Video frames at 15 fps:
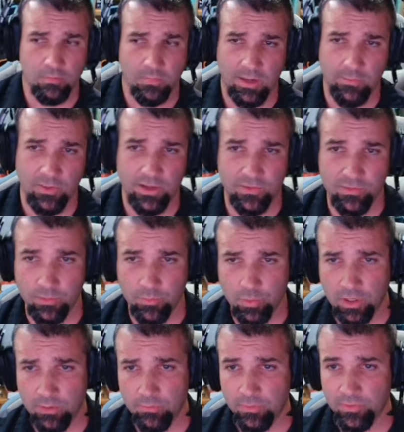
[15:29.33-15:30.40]
I might see a
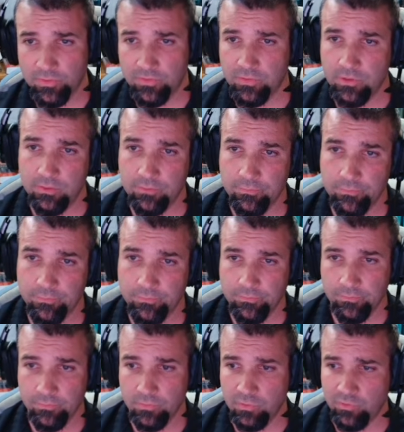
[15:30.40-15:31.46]
problem. Let's see.
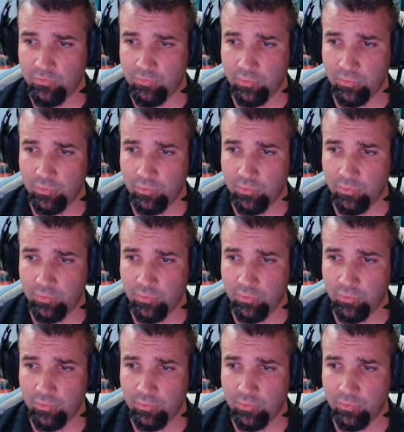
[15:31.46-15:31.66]
Let's